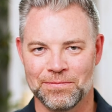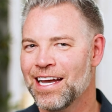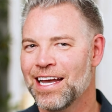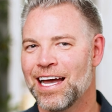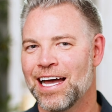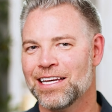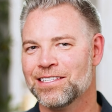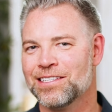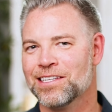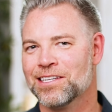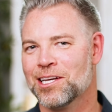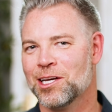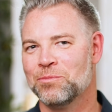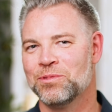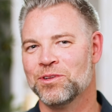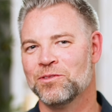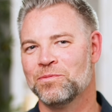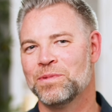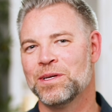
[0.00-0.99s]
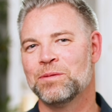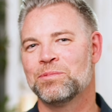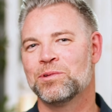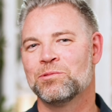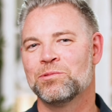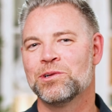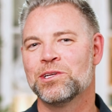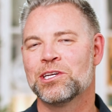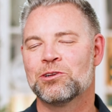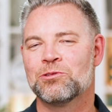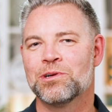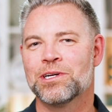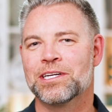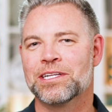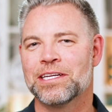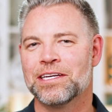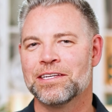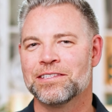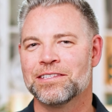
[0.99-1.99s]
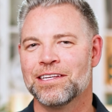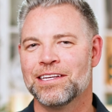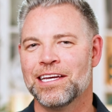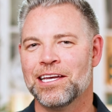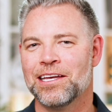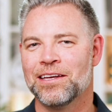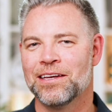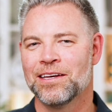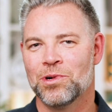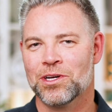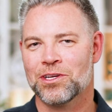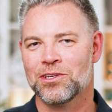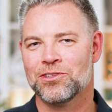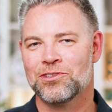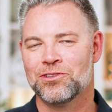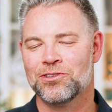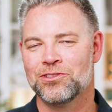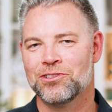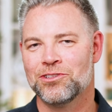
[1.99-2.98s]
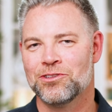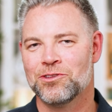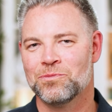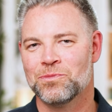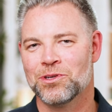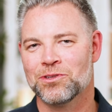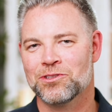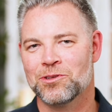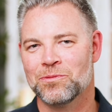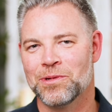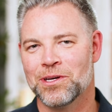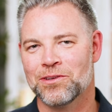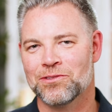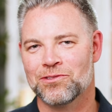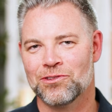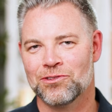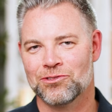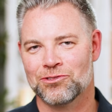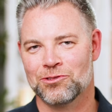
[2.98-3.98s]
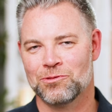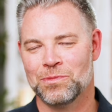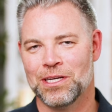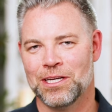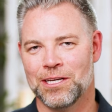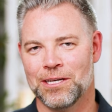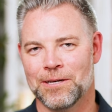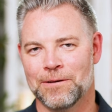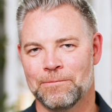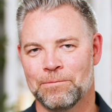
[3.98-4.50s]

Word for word: I asked a couple of people really quickly. I said, hey, what concerns you the most about social media?